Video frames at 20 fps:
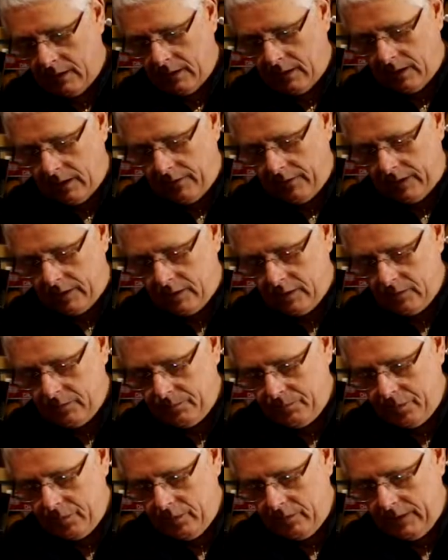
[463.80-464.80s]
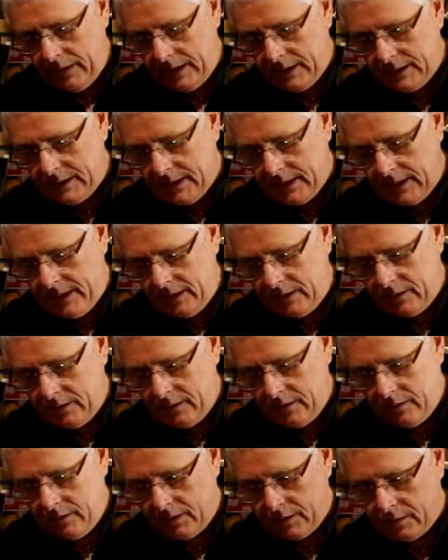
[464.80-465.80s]
and then just pull that tight,
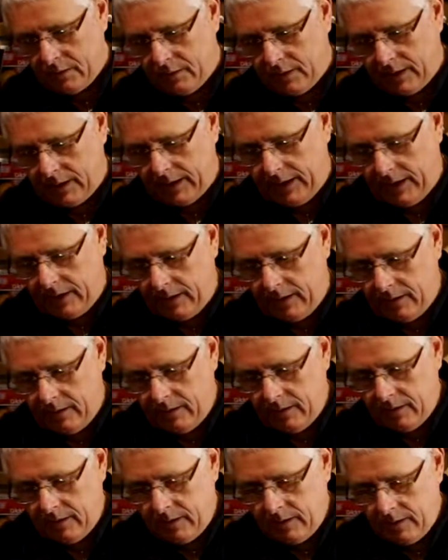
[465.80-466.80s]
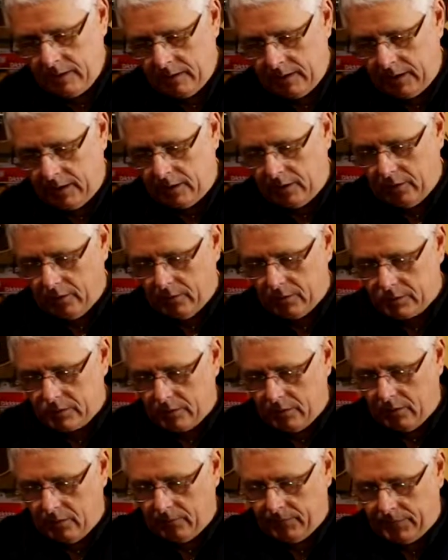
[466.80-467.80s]
so a click, it goes
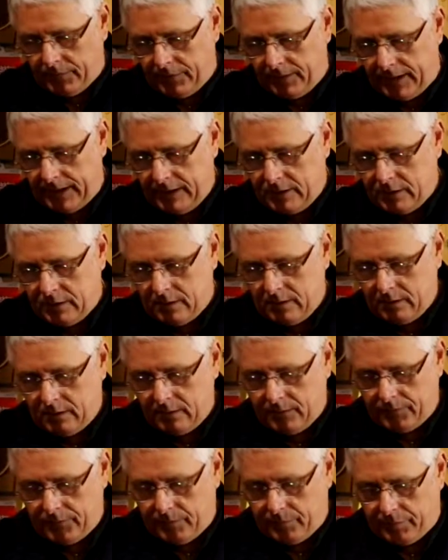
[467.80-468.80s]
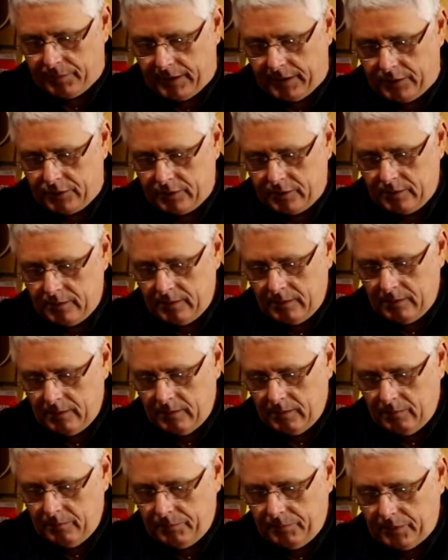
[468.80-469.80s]
over the edge of the bridge,
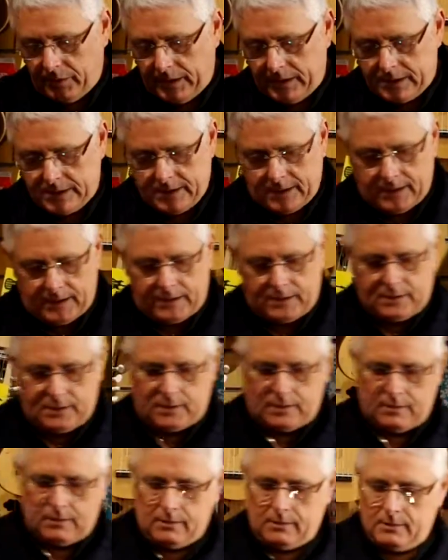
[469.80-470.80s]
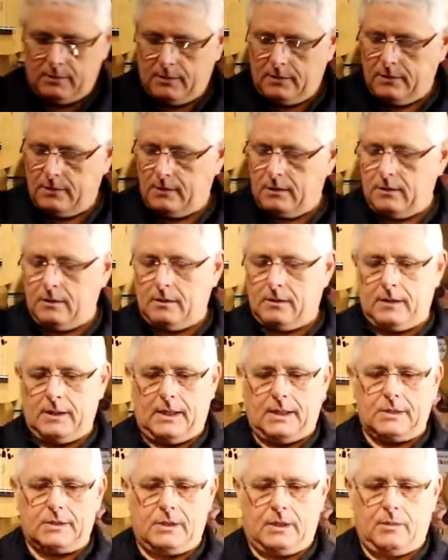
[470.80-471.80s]
pull it tight,
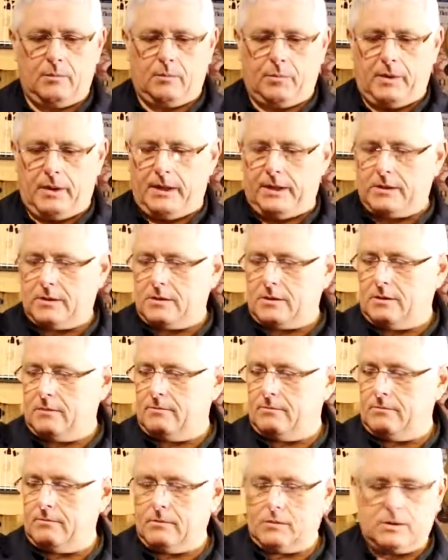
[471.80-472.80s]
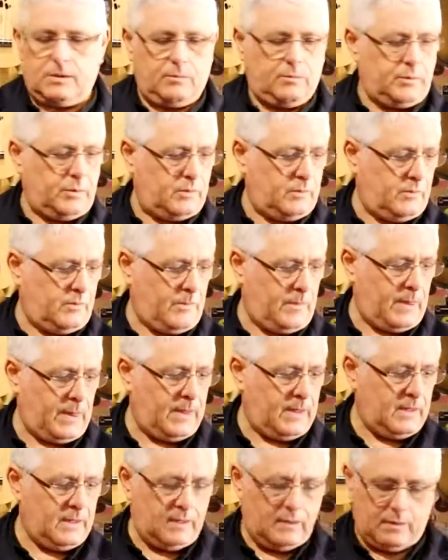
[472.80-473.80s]
that's it in place. Simple.
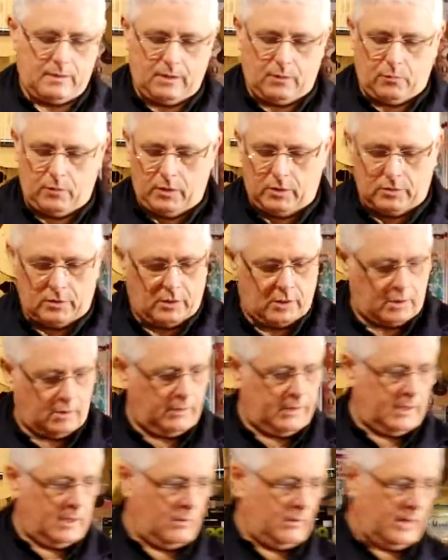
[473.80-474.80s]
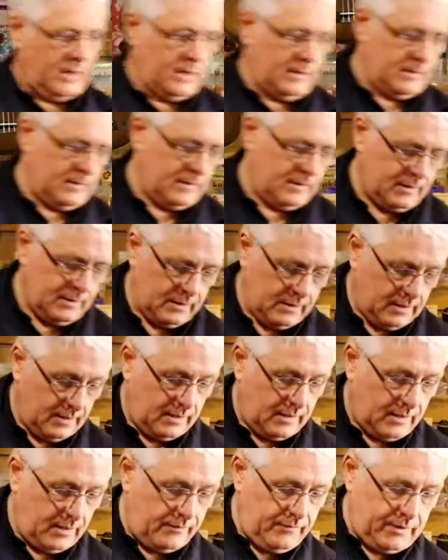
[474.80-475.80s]
It will not go anywhere.
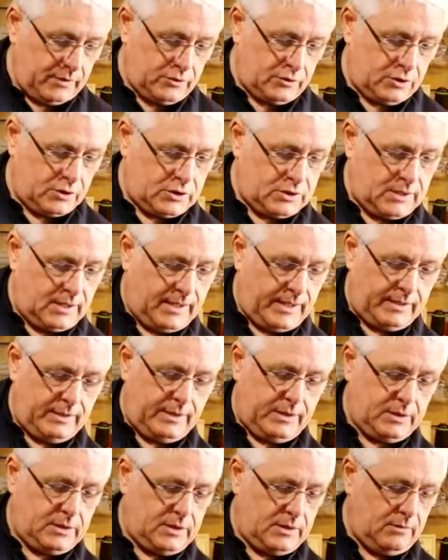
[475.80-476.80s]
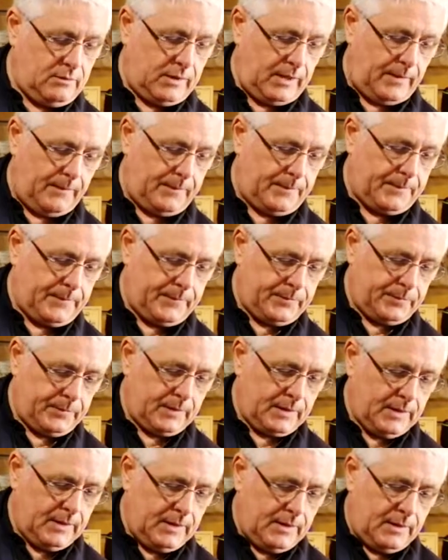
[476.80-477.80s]
And then just tighten it and tune it.
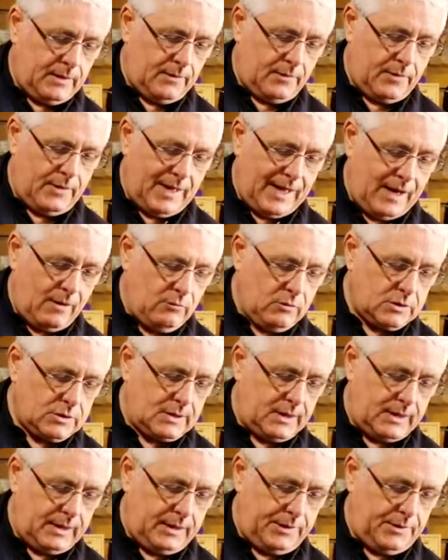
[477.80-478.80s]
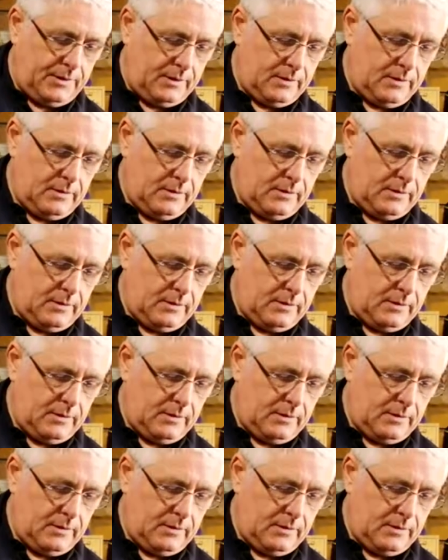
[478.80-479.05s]
The outside